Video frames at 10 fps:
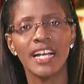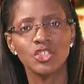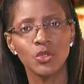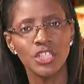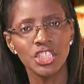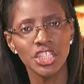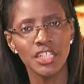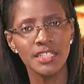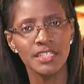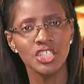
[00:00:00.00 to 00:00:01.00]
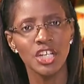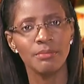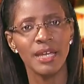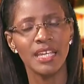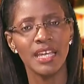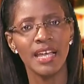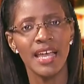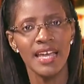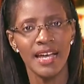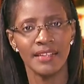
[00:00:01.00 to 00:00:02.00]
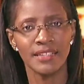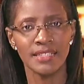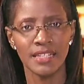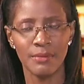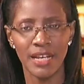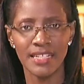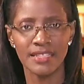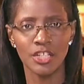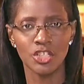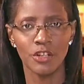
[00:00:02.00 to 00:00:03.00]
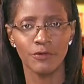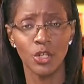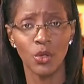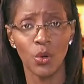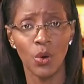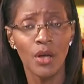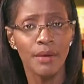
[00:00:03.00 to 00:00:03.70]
at judicial decision making and the stabilization of the law,